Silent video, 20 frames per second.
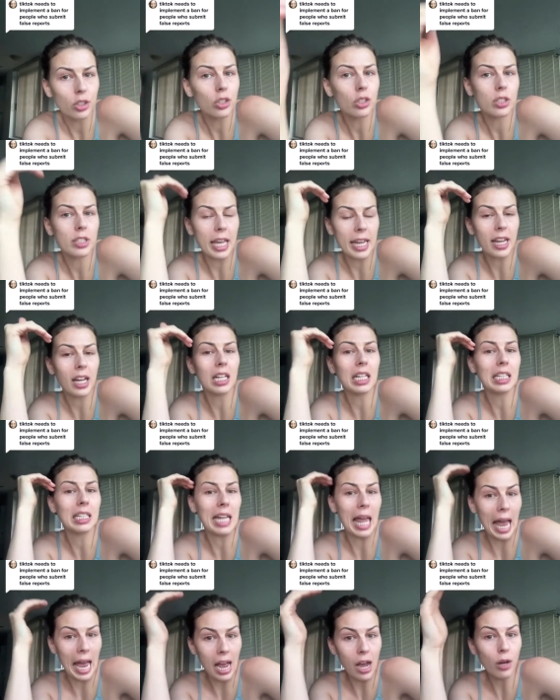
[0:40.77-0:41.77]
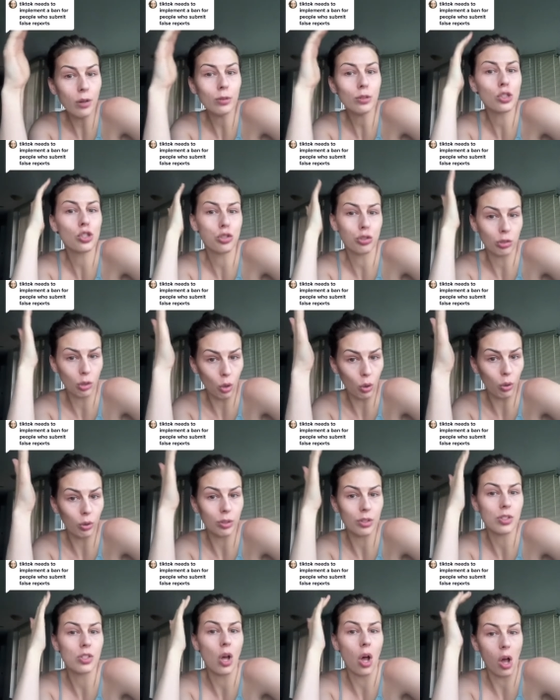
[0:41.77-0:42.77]
They allow
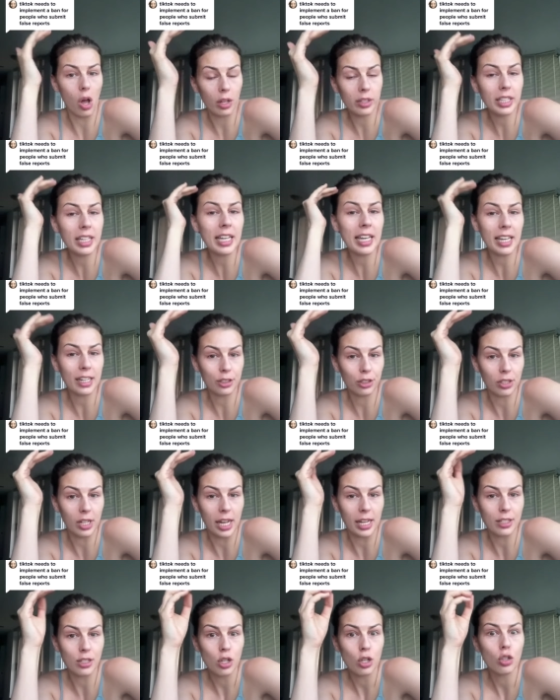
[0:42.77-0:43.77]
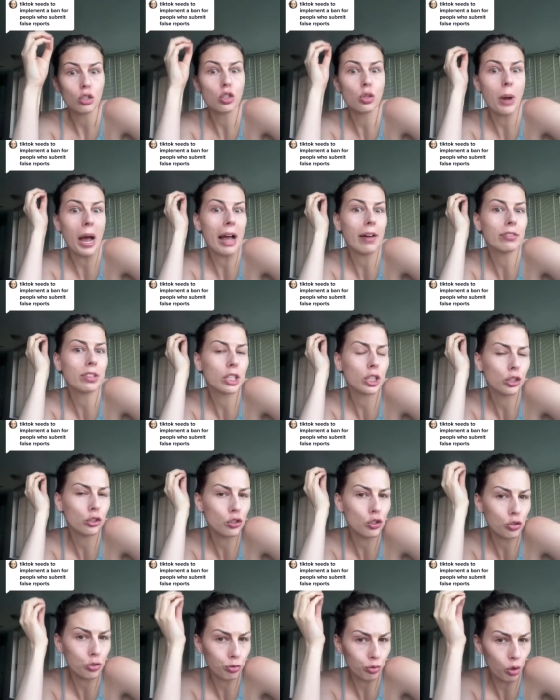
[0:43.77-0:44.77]
trolls on the internet to have
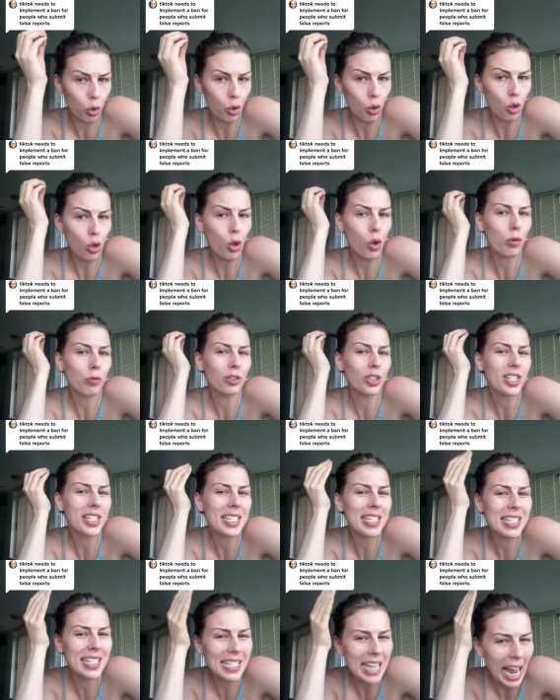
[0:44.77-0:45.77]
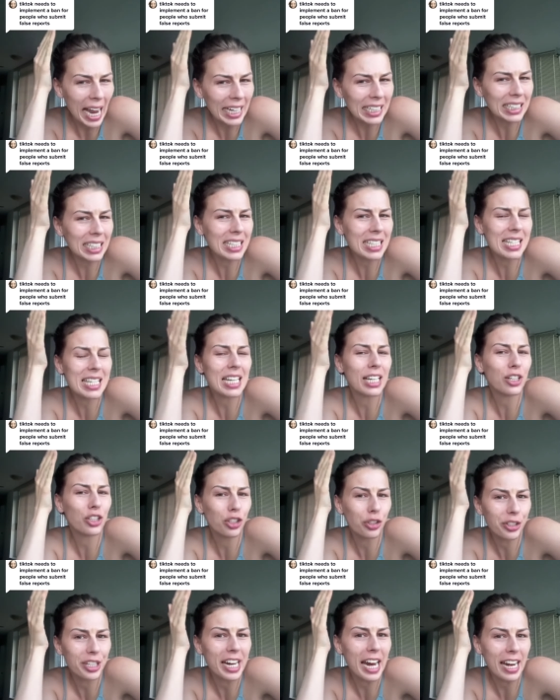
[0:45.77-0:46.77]
control over silencing
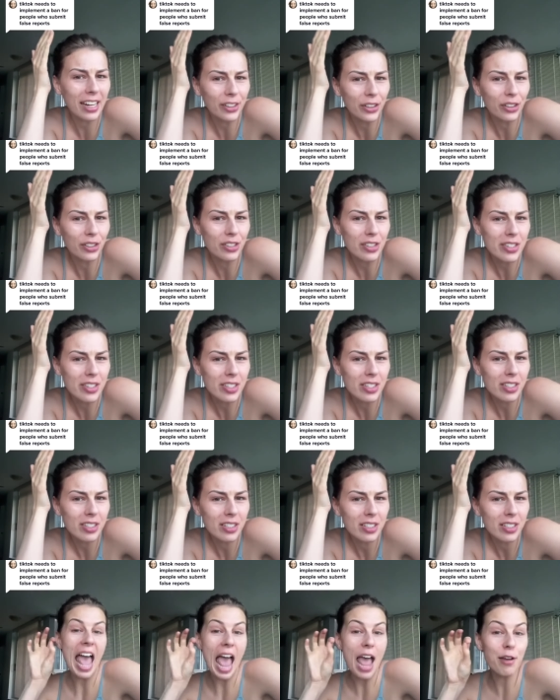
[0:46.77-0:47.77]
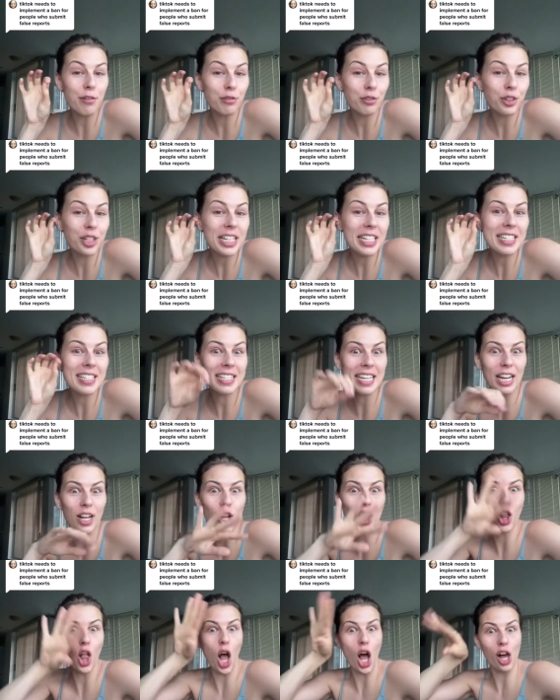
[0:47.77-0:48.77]
creators. Every
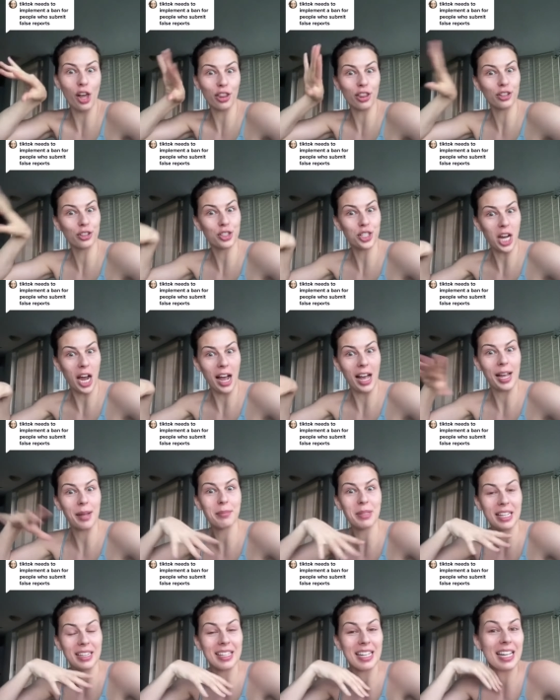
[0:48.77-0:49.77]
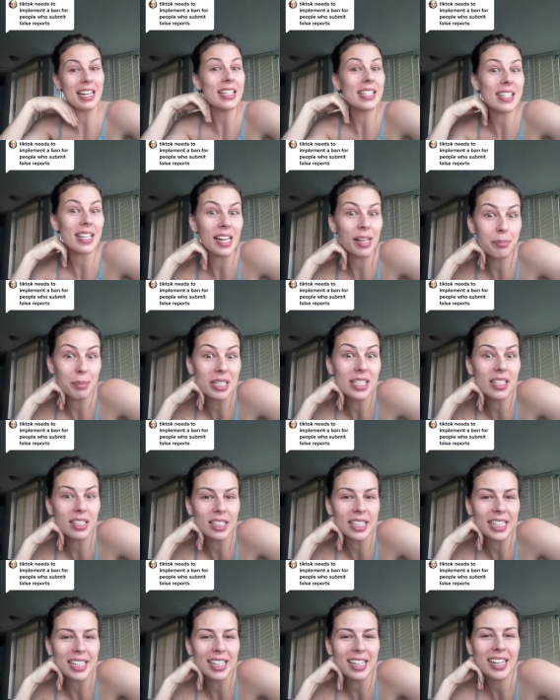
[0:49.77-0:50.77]
single other time than this that I've been
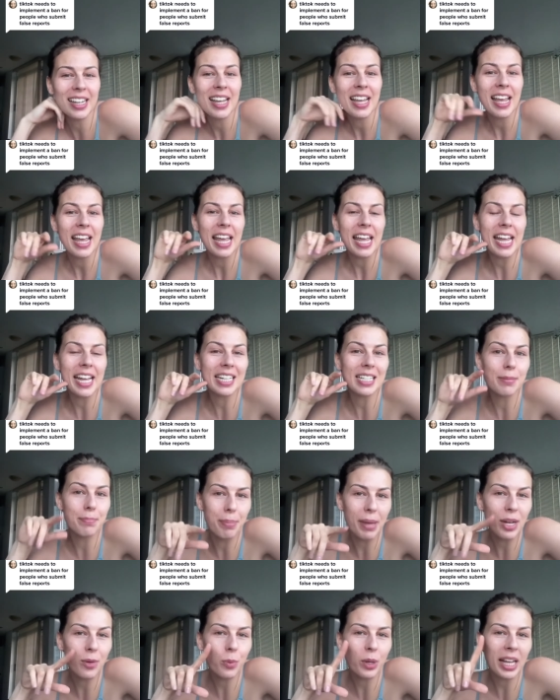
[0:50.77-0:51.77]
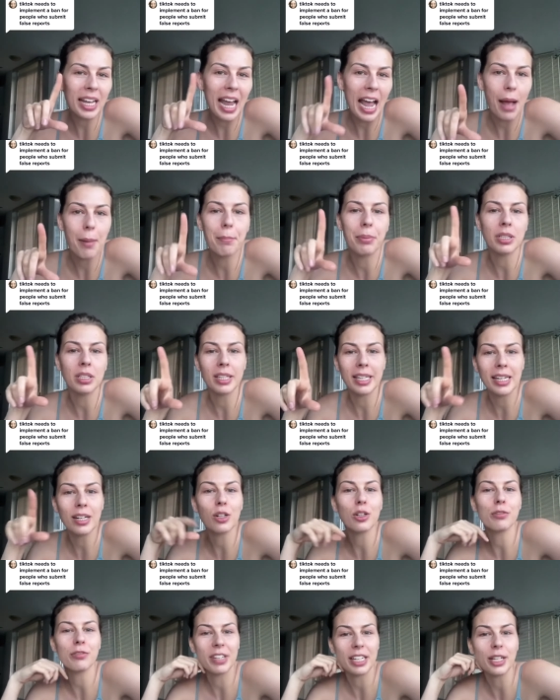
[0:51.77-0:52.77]
deleted, it's been when I have
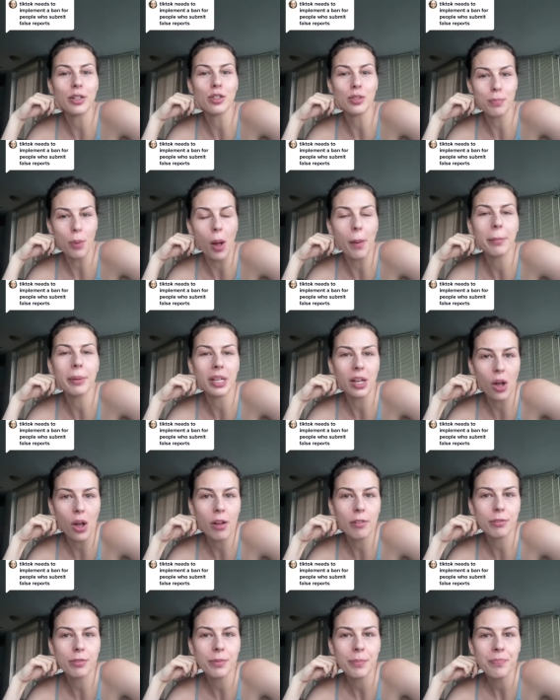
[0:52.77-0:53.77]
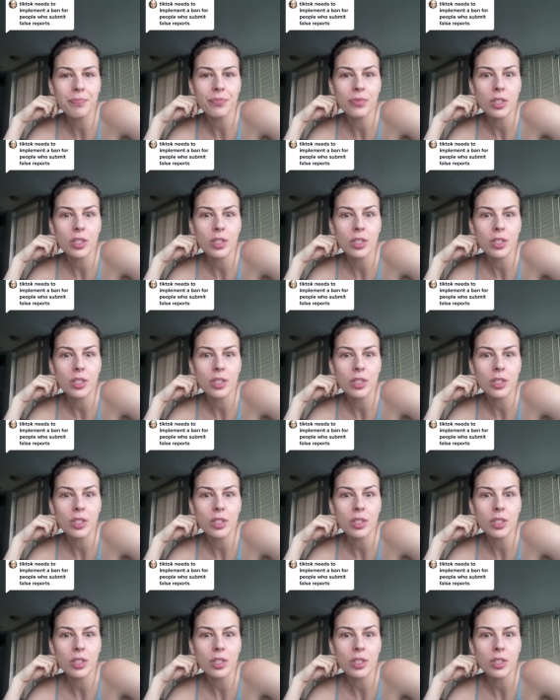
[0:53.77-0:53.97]
political videos popping off.